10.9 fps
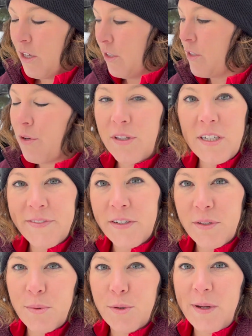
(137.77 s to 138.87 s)
So the
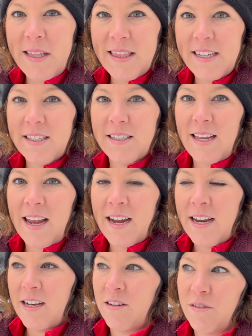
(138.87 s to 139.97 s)
difference between this
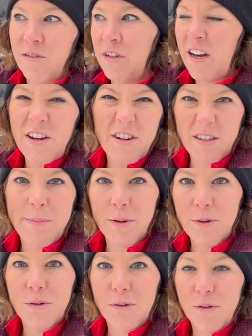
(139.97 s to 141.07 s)
and kind of your
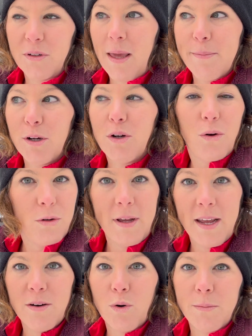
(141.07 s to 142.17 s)
typical chemical
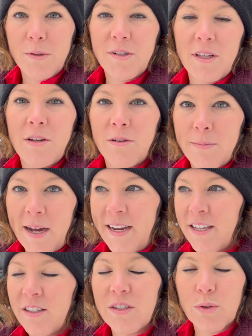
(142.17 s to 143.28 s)
hand warmers that you'd buy
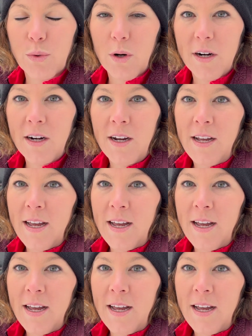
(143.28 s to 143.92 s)
in the store